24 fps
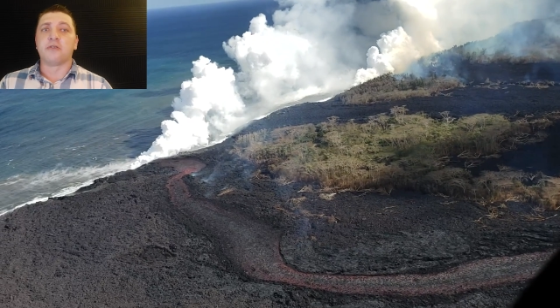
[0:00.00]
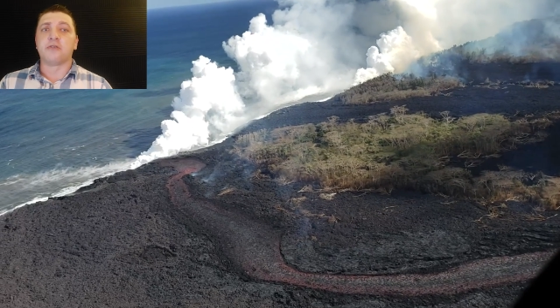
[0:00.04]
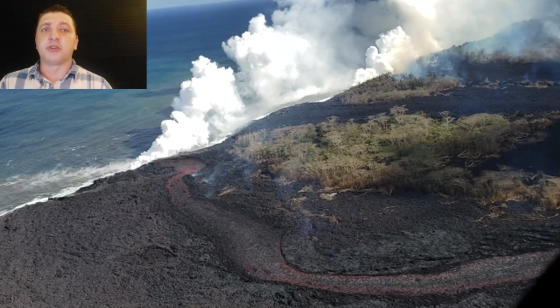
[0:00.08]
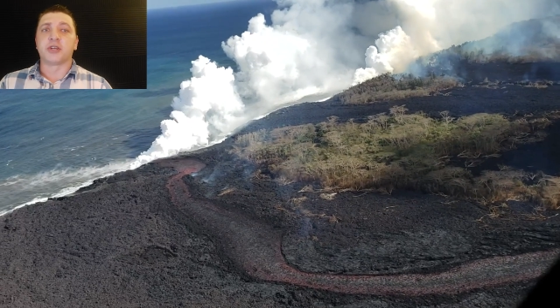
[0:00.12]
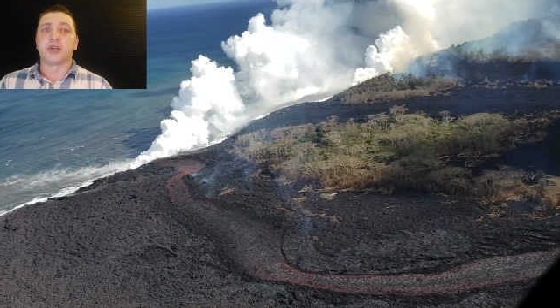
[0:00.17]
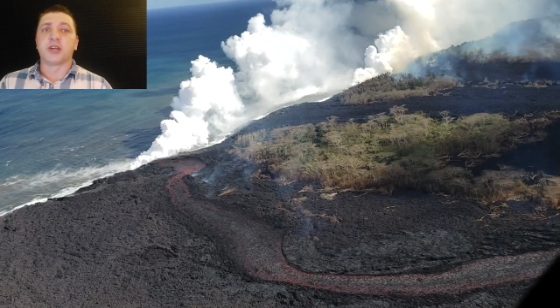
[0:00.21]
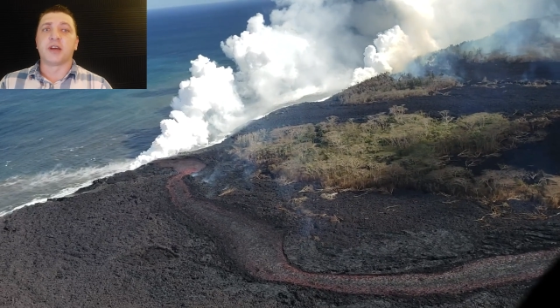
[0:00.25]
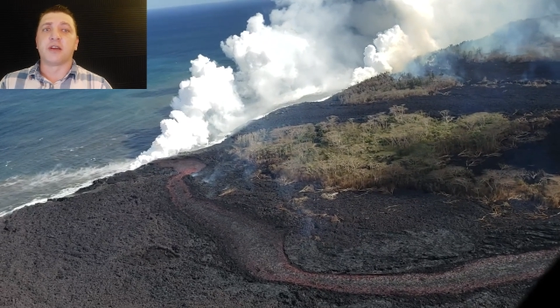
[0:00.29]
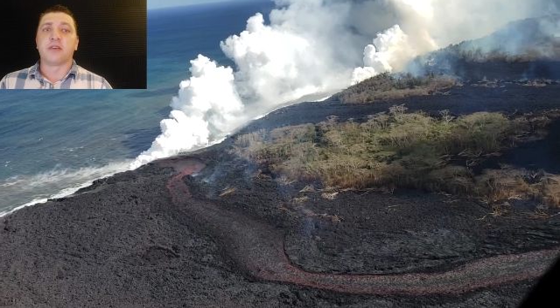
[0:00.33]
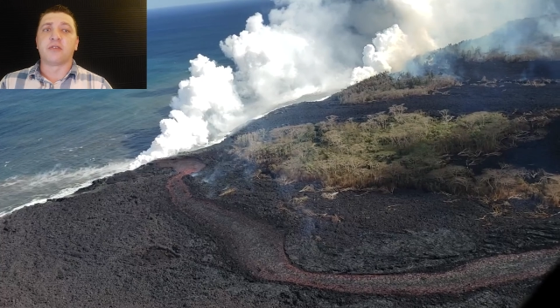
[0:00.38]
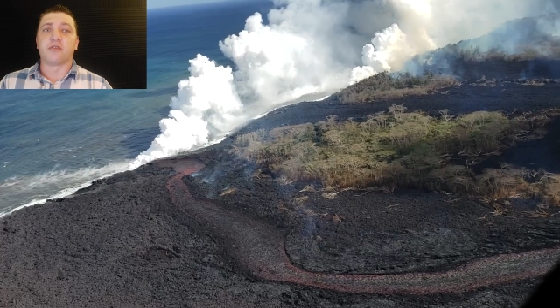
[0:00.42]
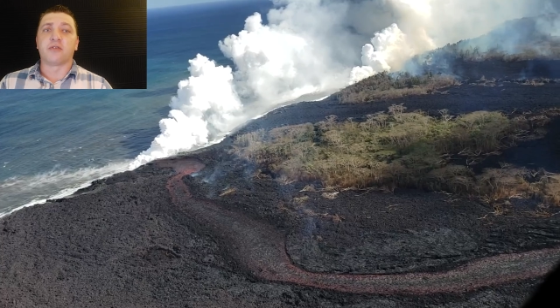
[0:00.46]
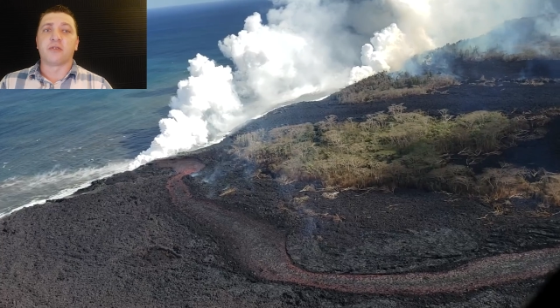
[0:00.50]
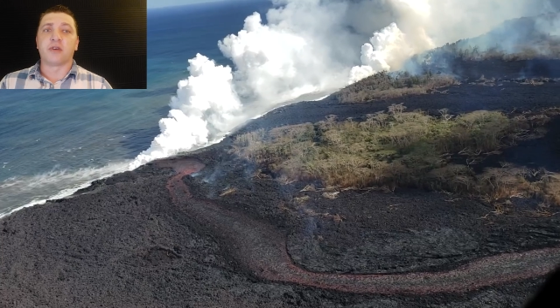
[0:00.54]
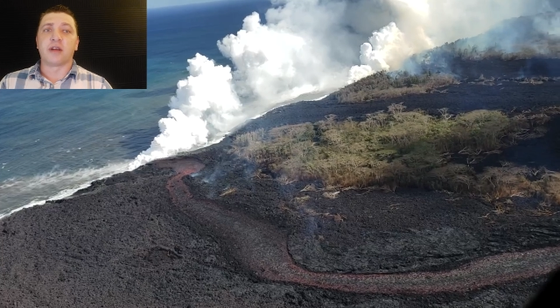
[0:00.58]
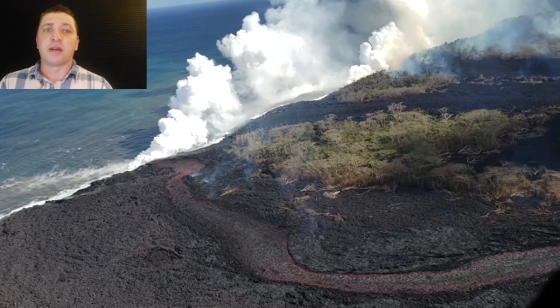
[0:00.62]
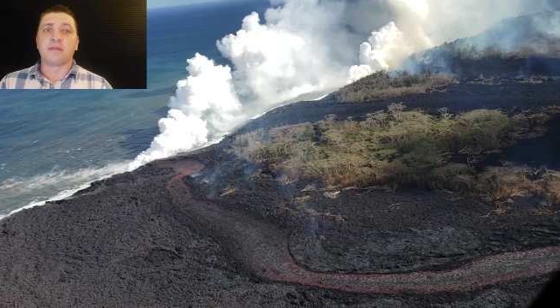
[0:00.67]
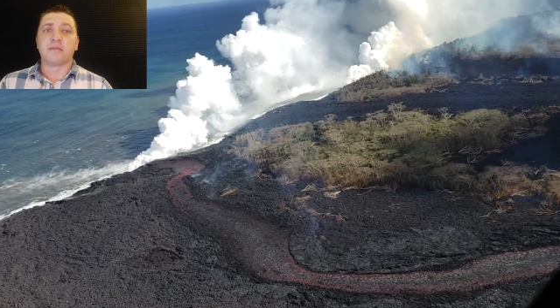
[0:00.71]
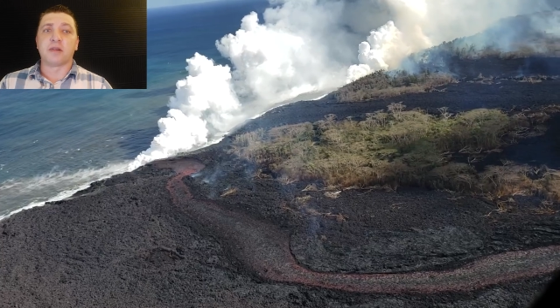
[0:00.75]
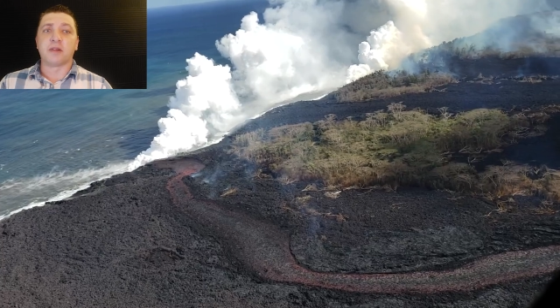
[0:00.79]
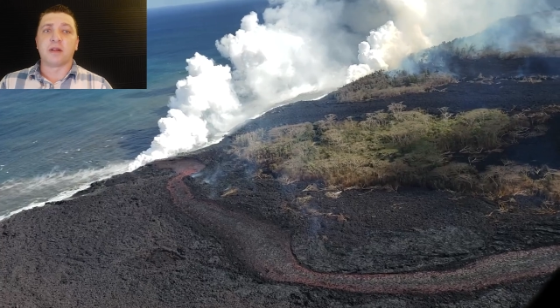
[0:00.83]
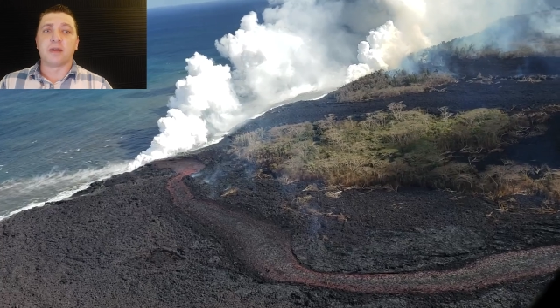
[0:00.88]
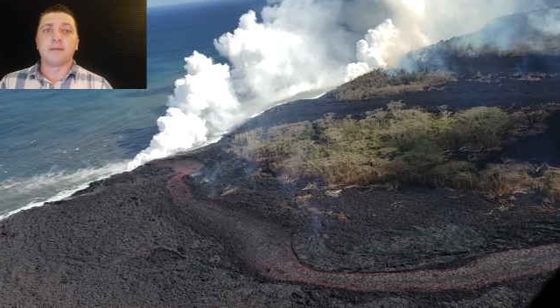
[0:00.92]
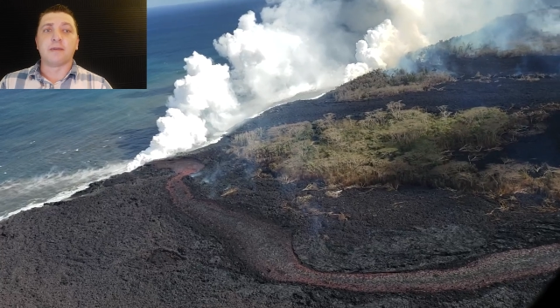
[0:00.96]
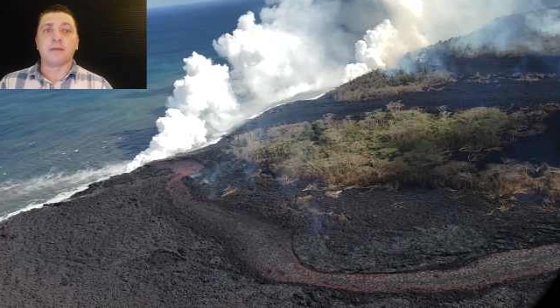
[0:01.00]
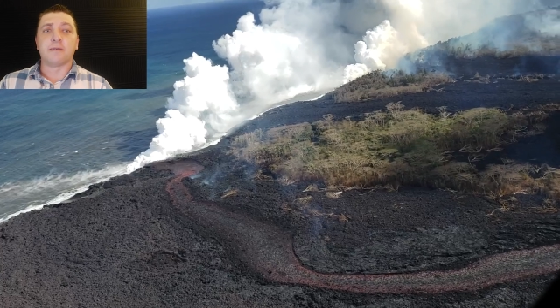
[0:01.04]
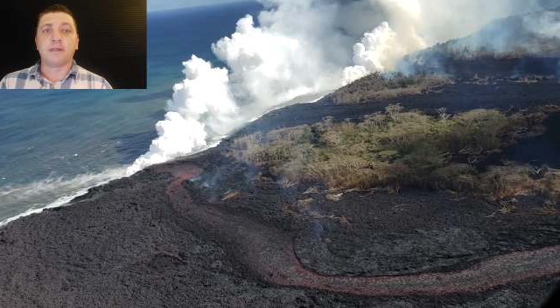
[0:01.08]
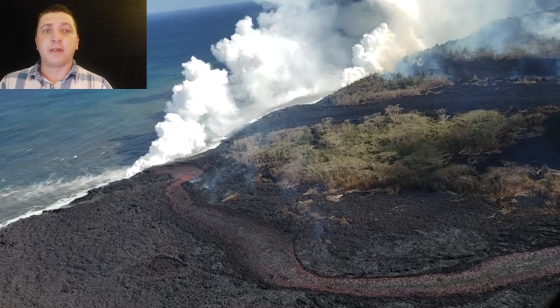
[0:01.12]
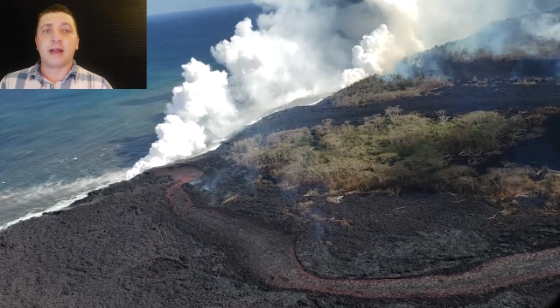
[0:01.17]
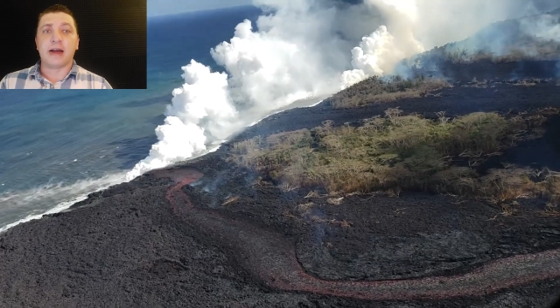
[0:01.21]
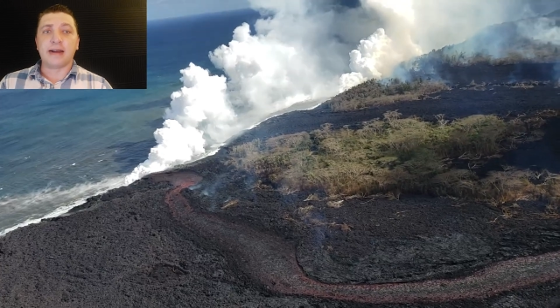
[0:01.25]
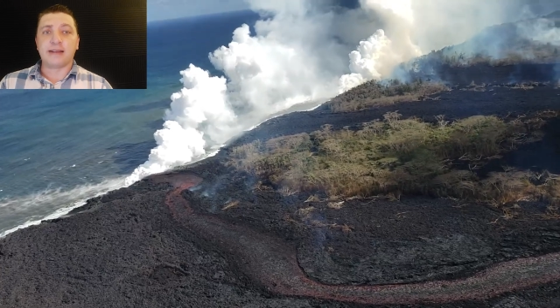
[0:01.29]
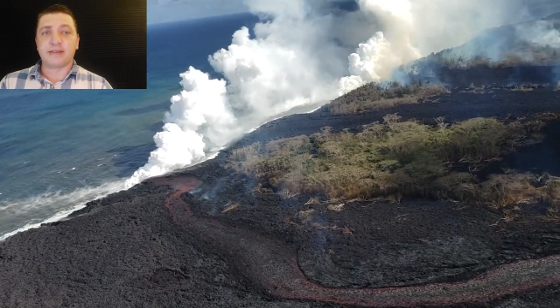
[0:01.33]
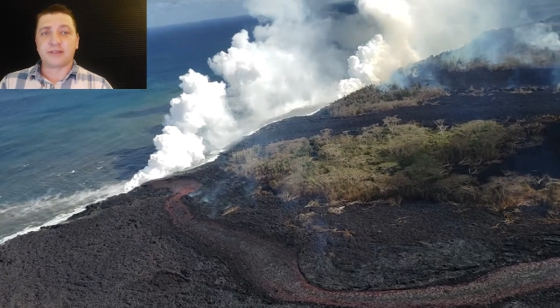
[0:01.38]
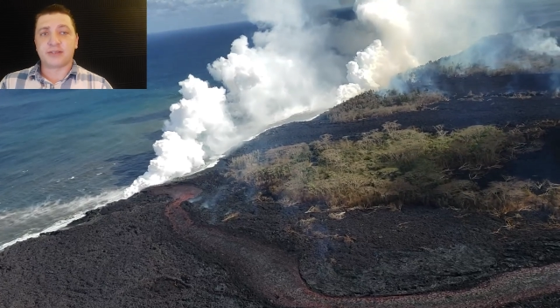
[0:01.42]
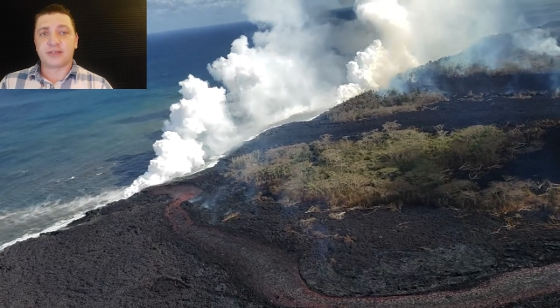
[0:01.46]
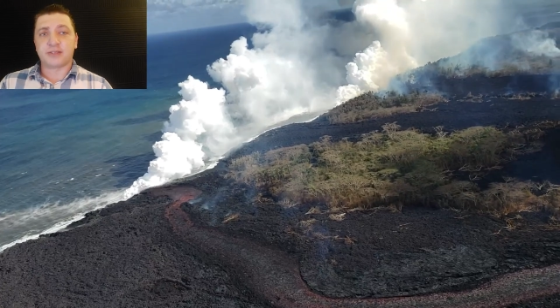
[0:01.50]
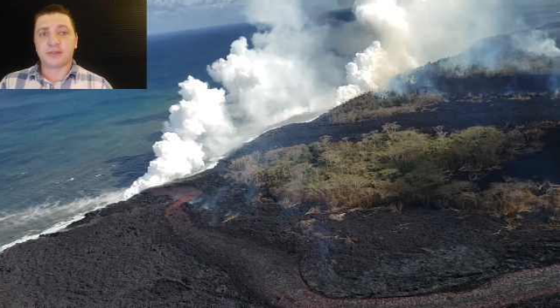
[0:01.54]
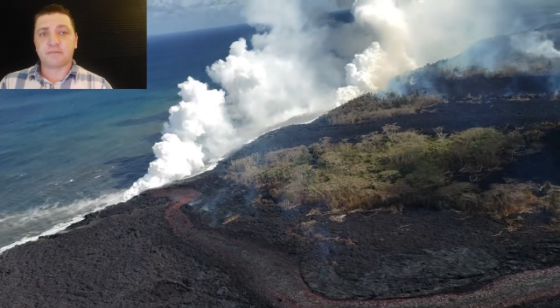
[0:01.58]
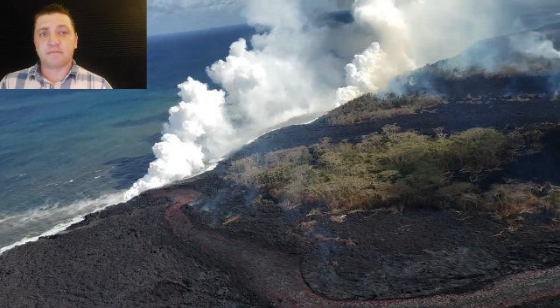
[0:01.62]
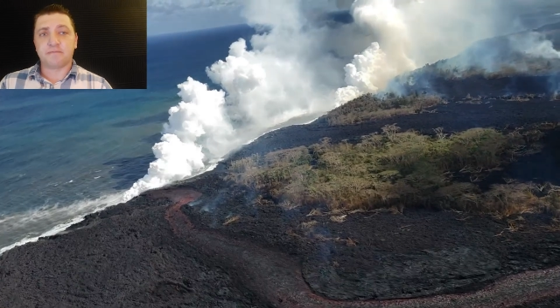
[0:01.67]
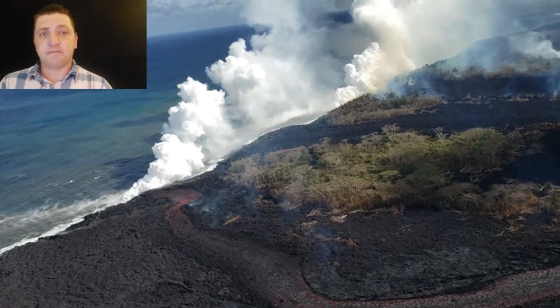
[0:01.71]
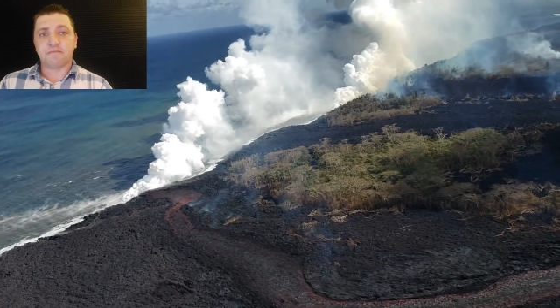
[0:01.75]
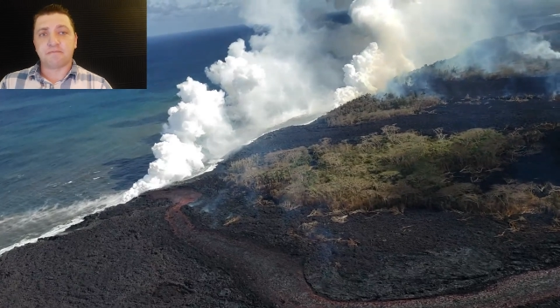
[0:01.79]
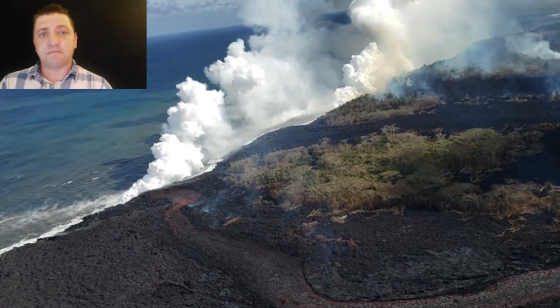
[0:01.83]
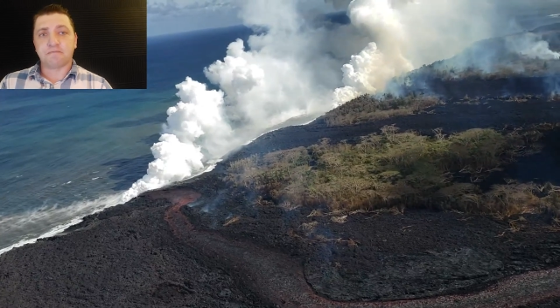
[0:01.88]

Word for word: ocean entry at Malama Flats.